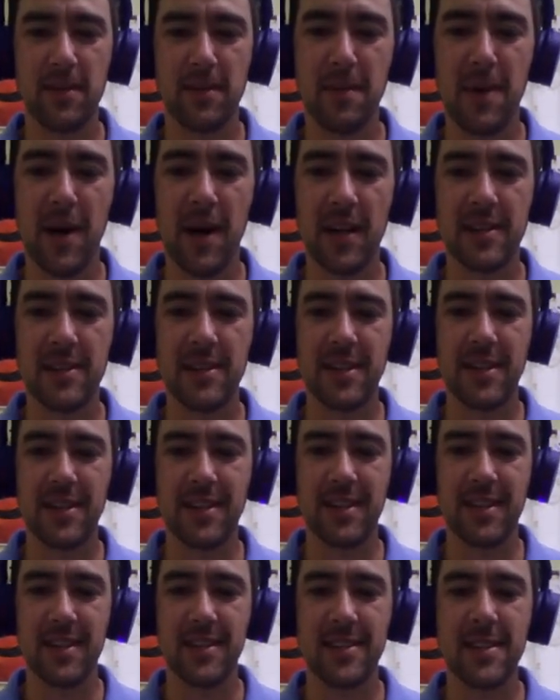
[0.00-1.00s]
but
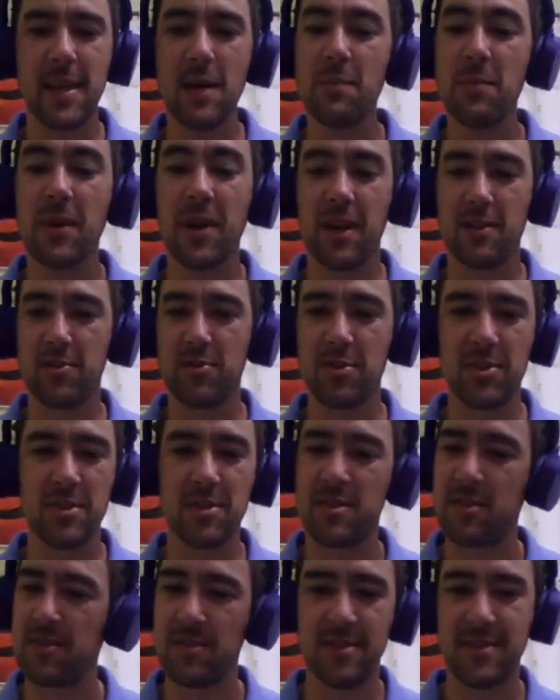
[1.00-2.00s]
some
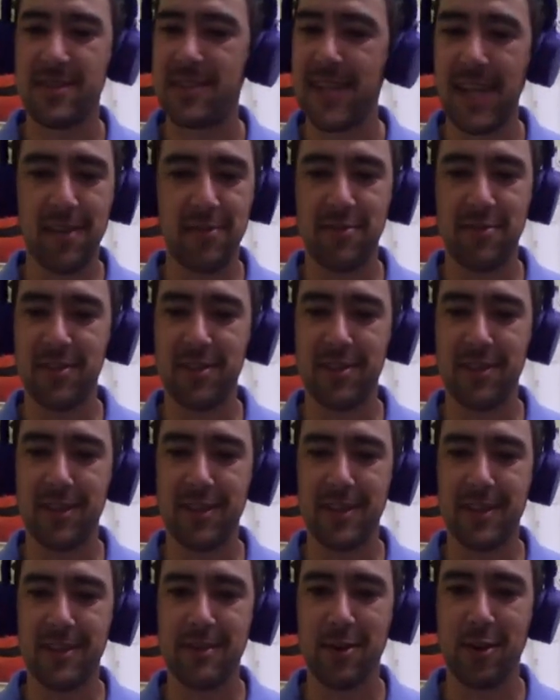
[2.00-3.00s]
countries is
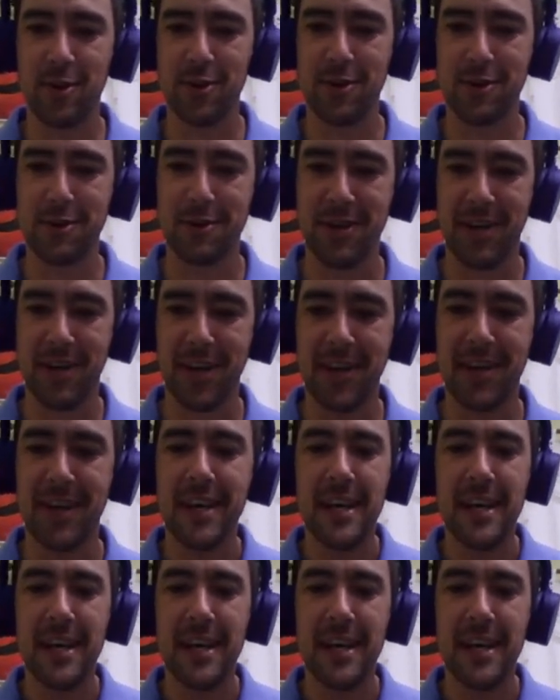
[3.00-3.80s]
definitely not okay.